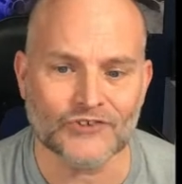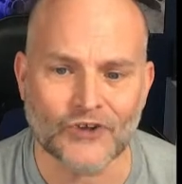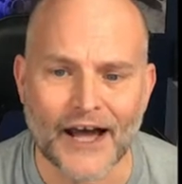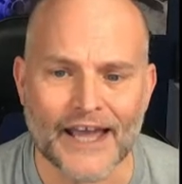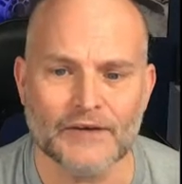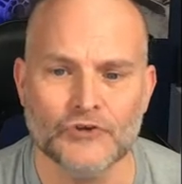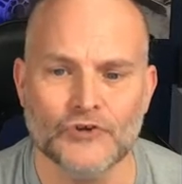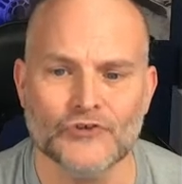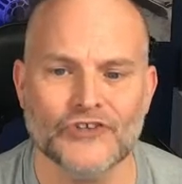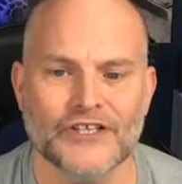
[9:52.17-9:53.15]
like
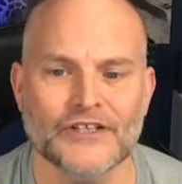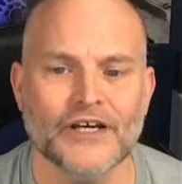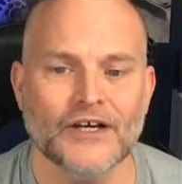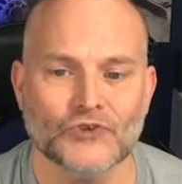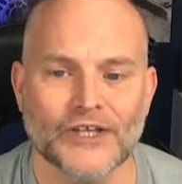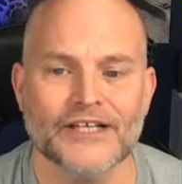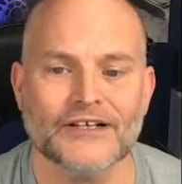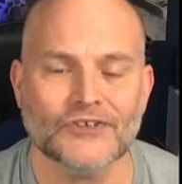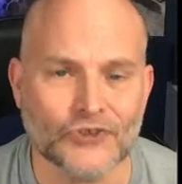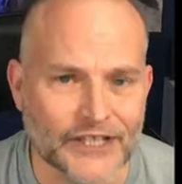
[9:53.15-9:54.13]
using link
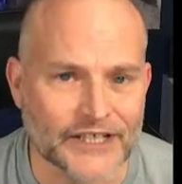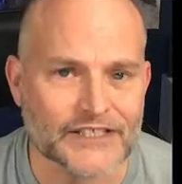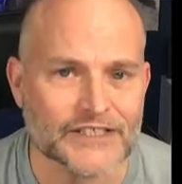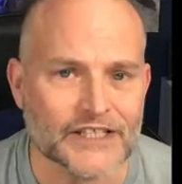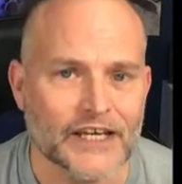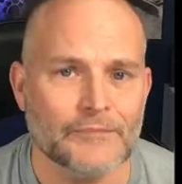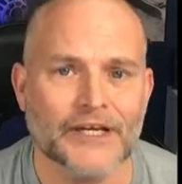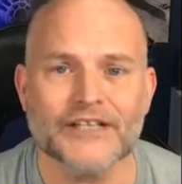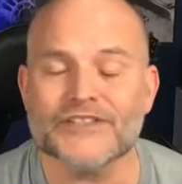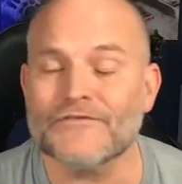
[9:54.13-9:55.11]
clicks
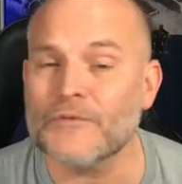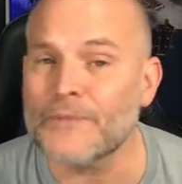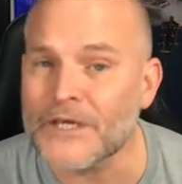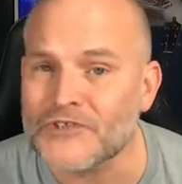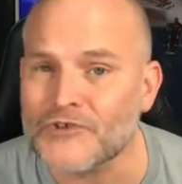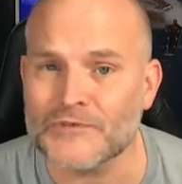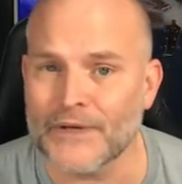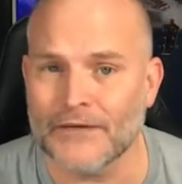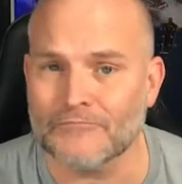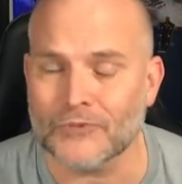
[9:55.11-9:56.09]
because if the pixel is
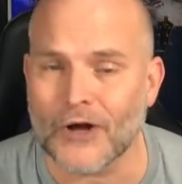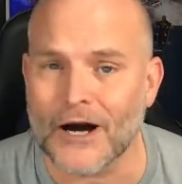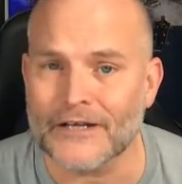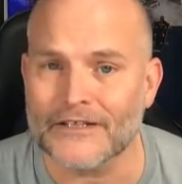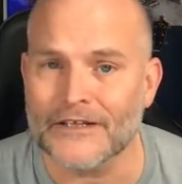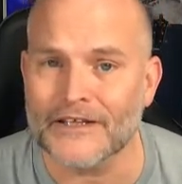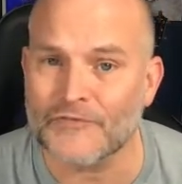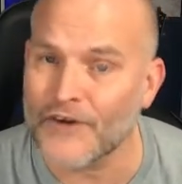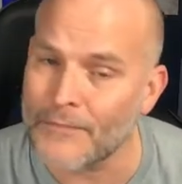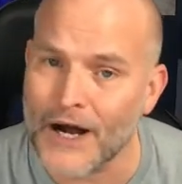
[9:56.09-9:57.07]
being blocked, it's
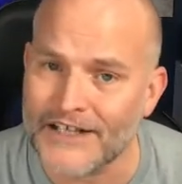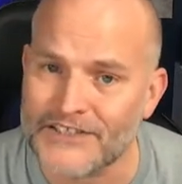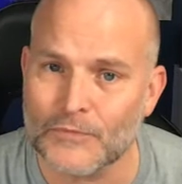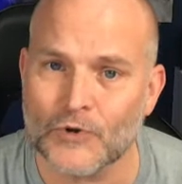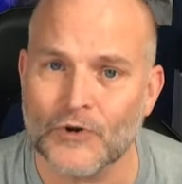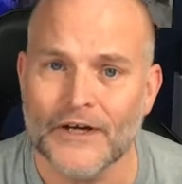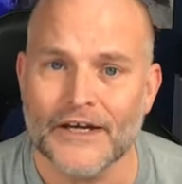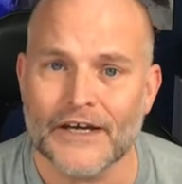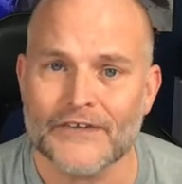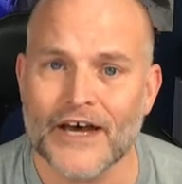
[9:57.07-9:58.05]
very possible
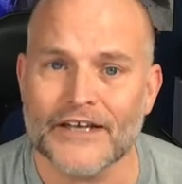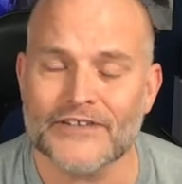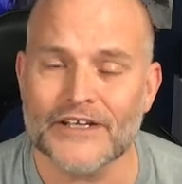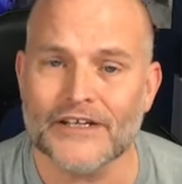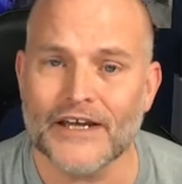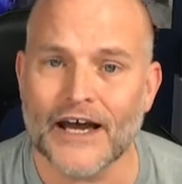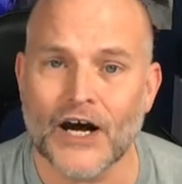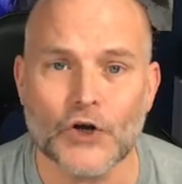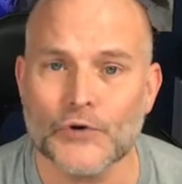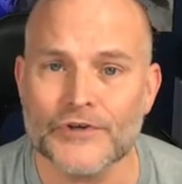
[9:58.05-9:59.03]
that the
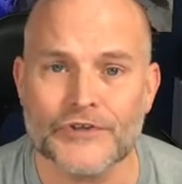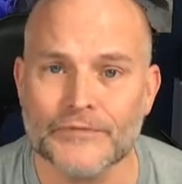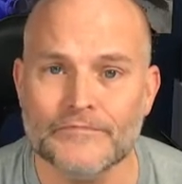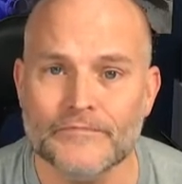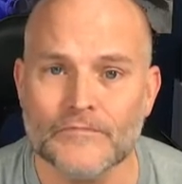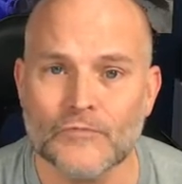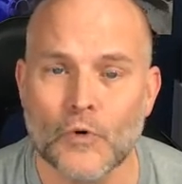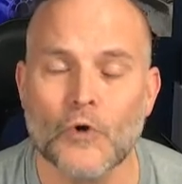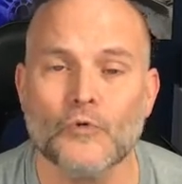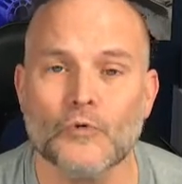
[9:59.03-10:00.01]
algorithm
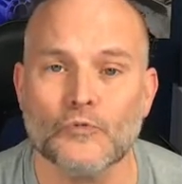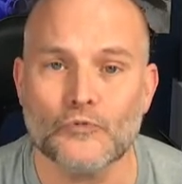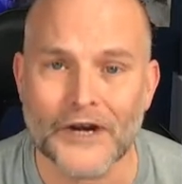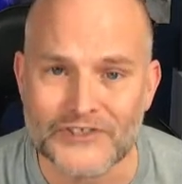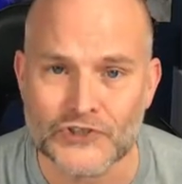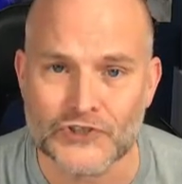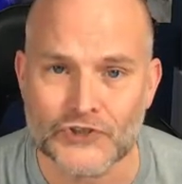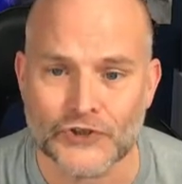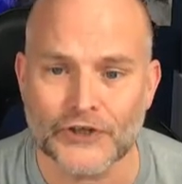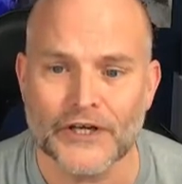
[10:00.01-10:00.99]
won't
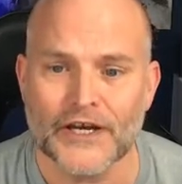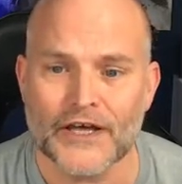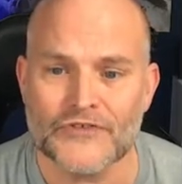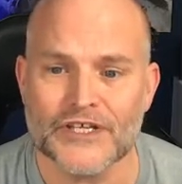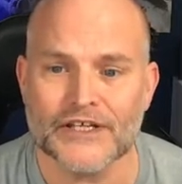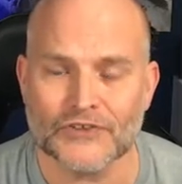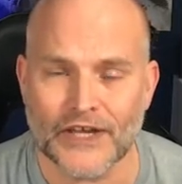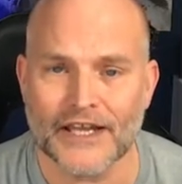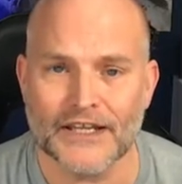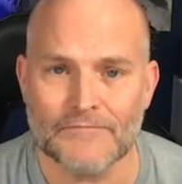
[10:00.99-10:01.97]
register the
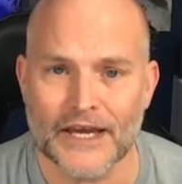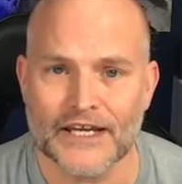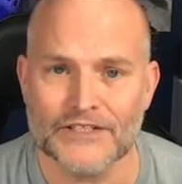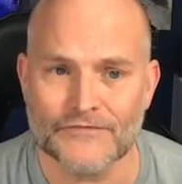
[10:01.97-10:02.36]
landing page